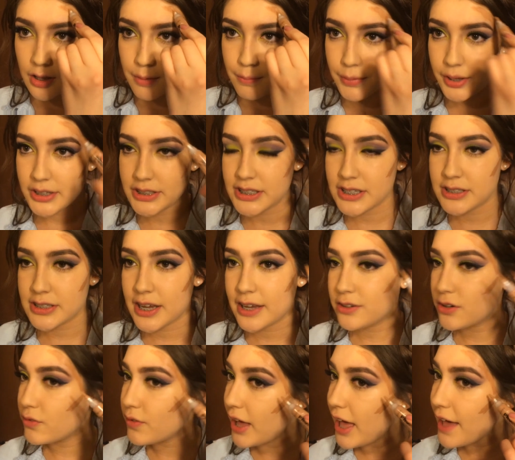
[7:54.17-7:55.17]
But since I
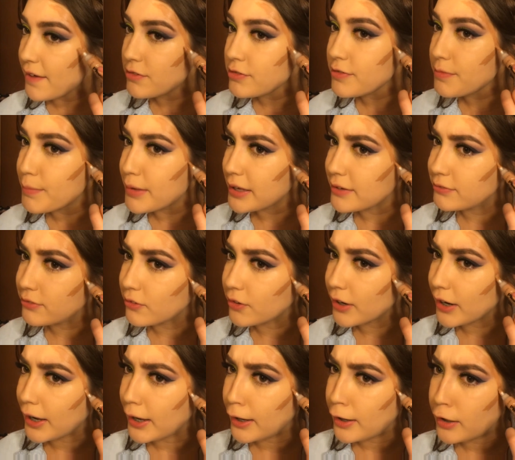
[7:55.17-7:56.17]
don't have a big
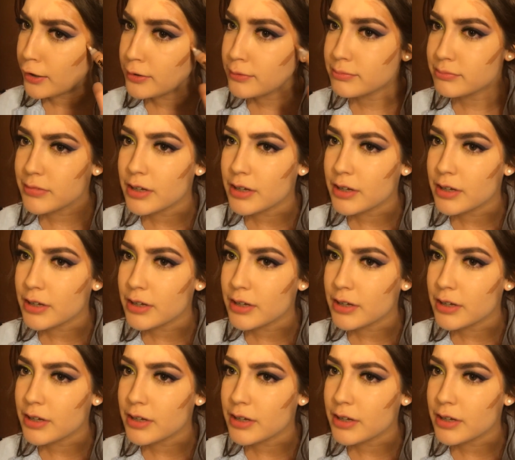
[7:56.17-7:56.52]
forehead,